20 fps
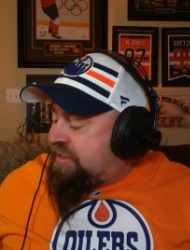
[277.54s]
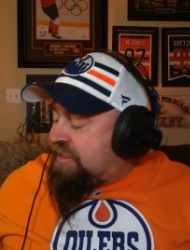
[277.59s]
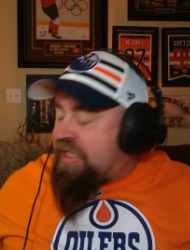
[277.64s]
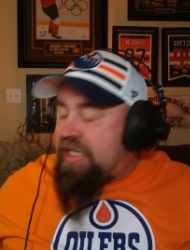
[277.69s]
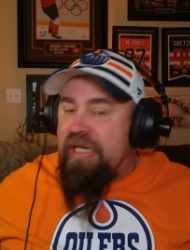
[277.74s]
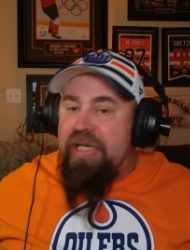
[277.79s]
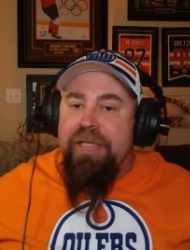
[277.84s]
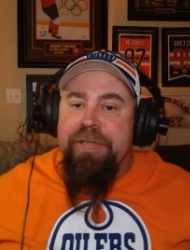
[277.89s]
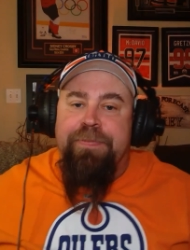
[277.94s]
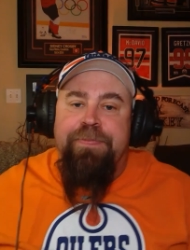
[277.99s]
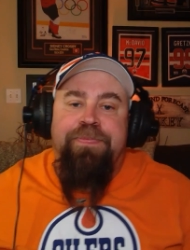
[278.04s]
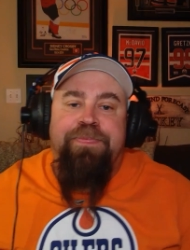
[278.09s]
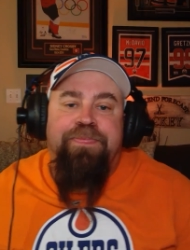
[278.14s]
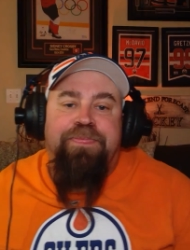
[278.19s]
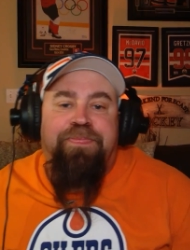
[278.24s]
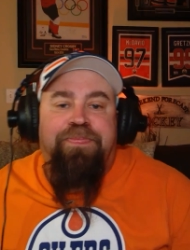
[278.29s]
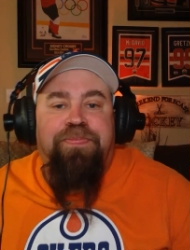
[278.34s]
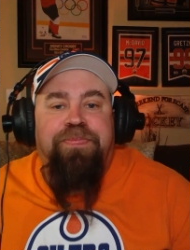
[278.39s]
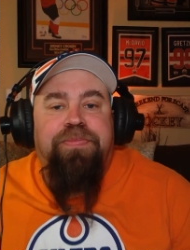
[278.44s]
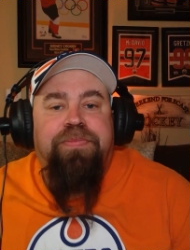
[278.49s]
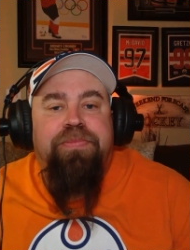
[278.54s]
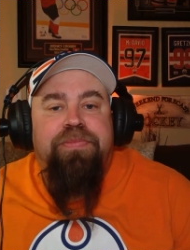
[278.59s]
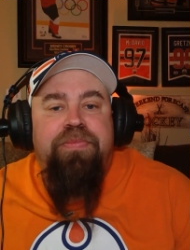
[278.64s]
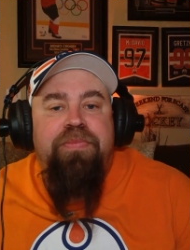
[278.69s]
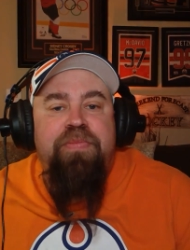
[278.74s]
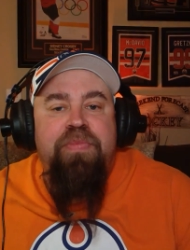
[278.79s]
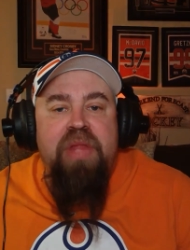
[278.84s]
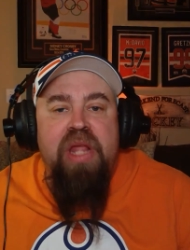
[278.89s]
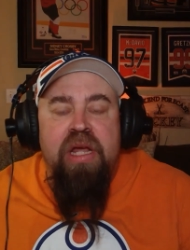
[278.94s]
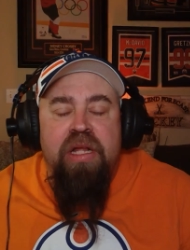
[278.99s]
uh,
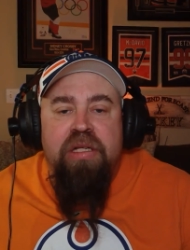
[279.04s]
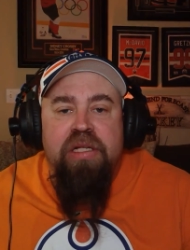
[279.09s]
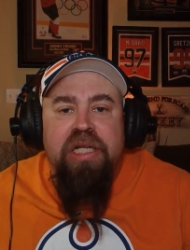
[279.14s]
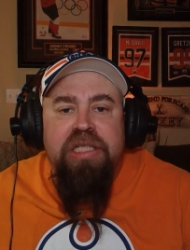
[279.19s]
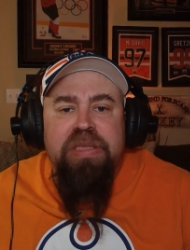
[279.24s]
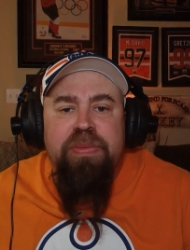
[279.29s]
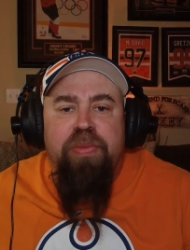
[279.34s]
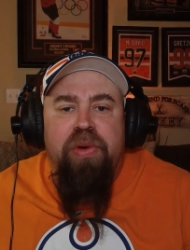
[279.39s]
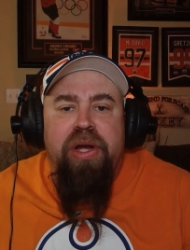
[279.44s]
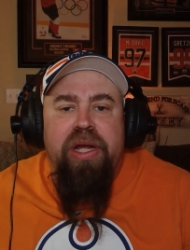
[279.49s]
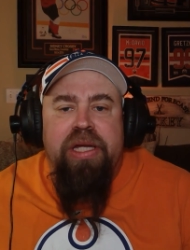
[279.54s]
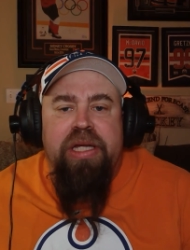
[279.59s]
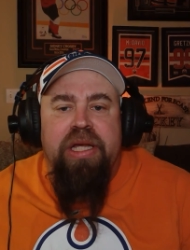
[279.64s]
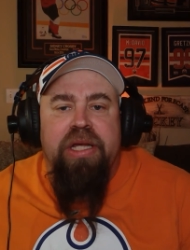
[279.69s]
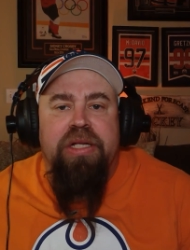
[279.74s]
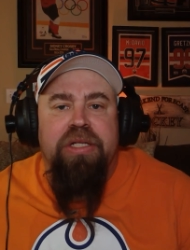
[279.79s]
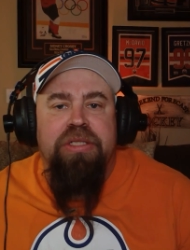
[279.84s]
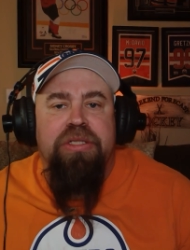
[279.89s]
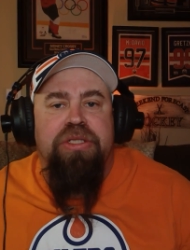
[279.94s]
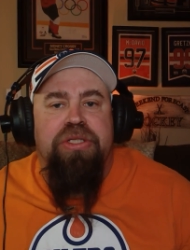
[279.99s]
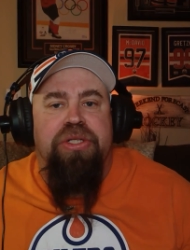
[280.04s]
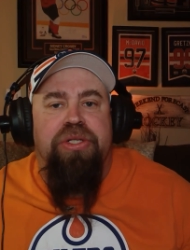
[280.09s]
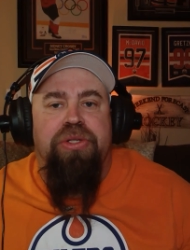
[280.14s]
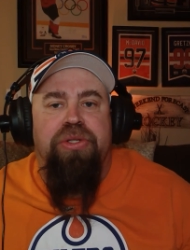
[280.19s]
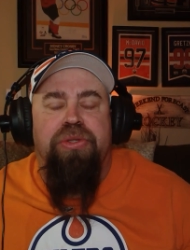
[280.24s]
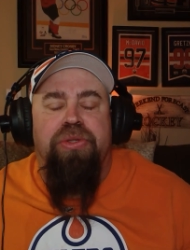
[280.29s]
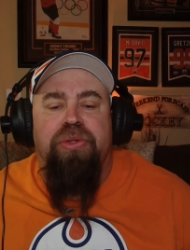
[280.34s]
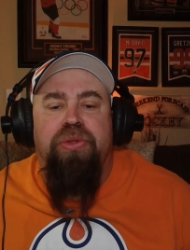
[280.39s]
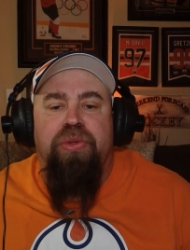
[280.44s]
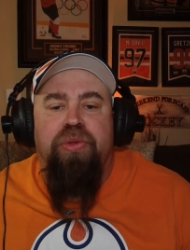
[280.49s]
let's break
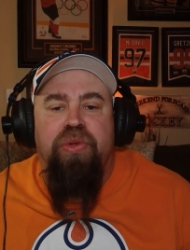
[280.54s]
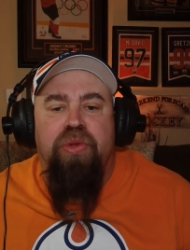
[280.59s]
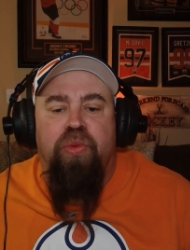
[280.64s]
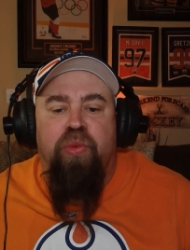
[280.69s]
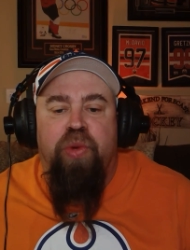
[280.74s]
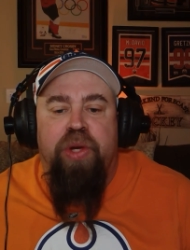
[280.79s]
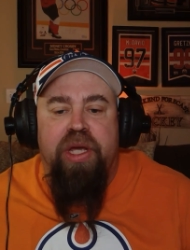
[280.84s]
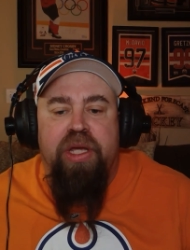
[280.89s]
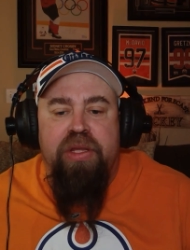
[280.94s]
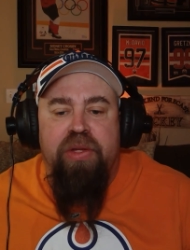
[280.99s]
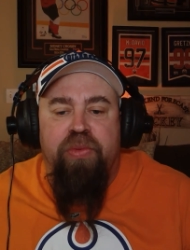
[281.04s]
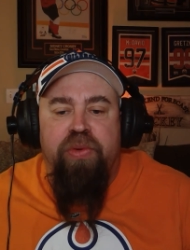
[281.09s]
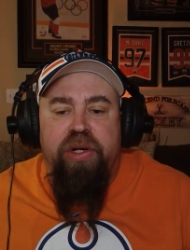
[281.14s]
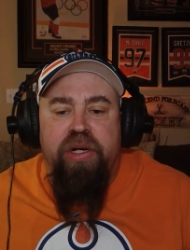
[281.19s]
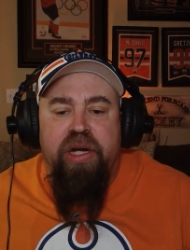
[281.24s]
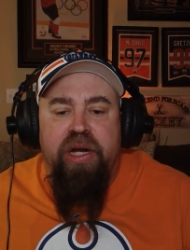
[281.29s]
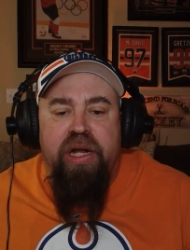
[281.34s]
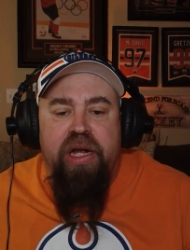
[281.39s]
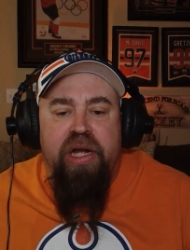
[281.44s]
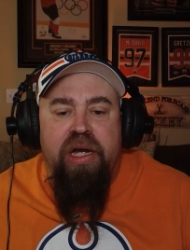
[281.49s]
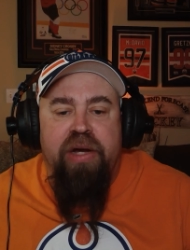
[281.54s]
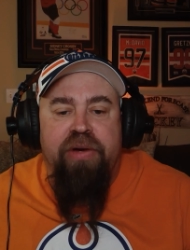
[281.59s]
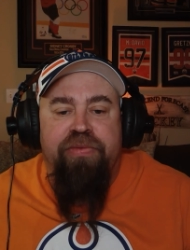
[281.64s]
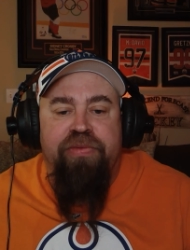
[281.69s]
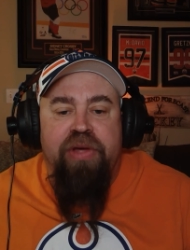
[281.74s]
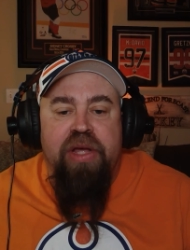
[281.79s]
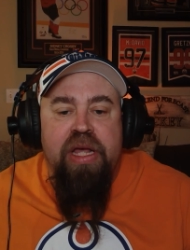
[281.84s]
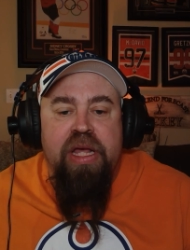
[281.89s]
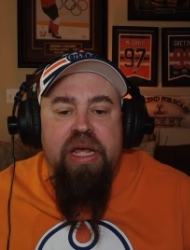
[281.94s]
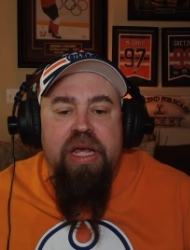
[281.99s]
into the week that we're going to have
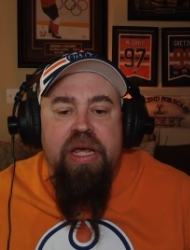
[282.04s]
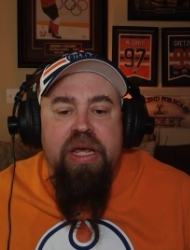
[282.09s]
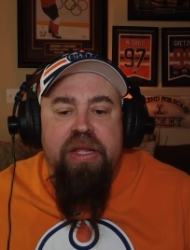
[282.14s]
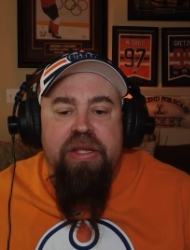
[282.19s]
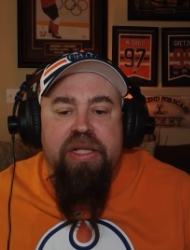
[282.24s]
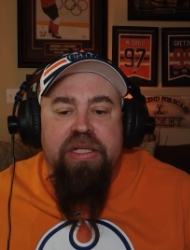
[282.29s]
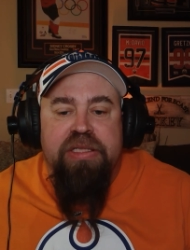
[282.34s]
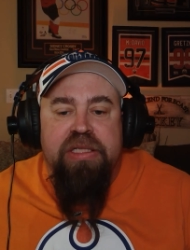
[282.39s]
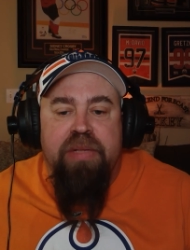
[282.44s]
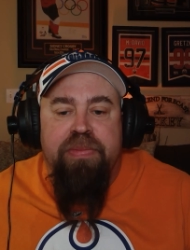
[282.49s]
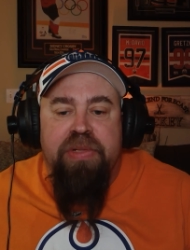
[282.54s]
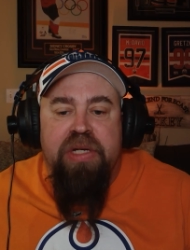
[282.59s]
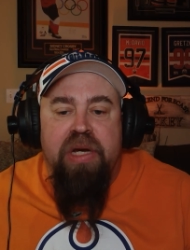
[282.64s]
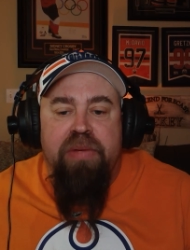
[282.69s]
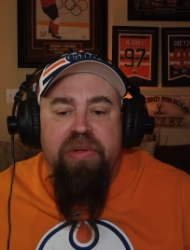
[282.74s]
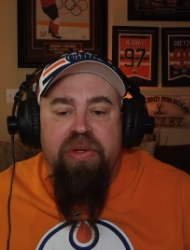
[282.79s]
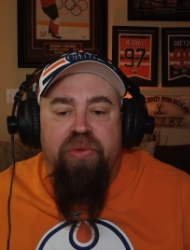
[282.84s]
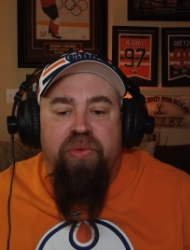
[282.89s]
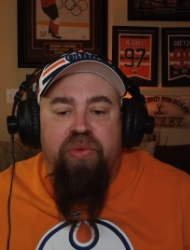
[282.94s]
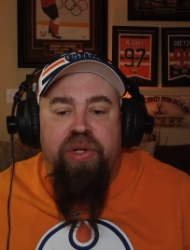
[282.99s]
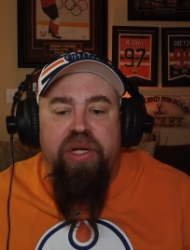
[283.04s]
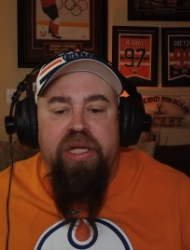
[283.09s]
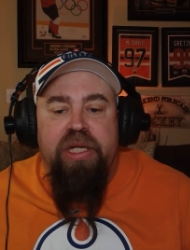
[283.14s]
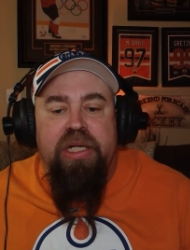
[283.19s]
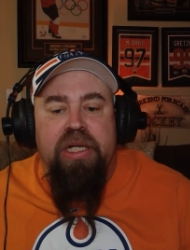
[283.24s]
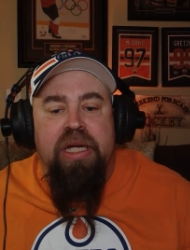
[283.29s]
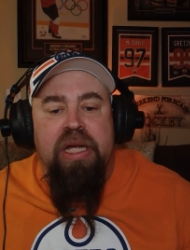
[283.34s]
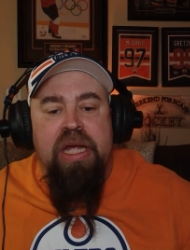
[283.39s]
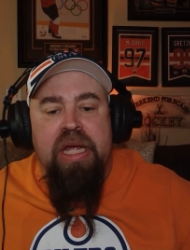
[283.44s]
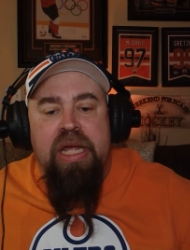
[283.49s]
this upcoming
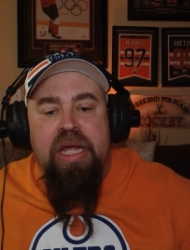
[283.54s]
week,